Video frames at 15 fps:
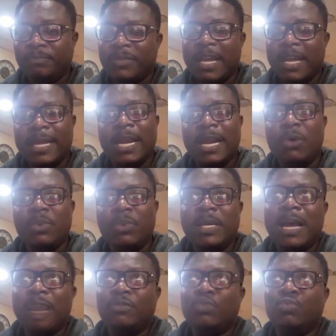and now we
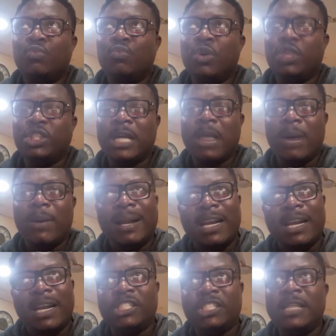have to watch our
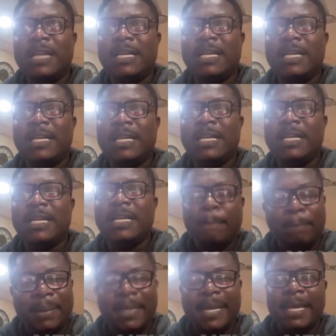national team
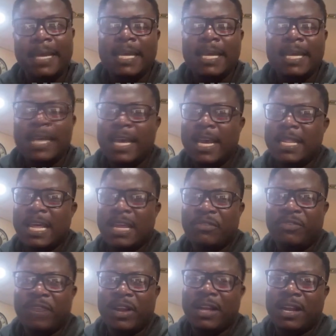play in a
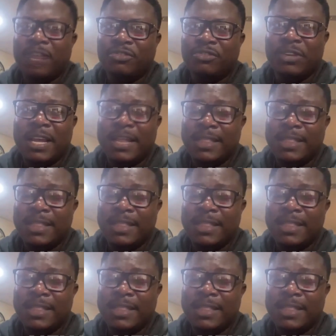different country.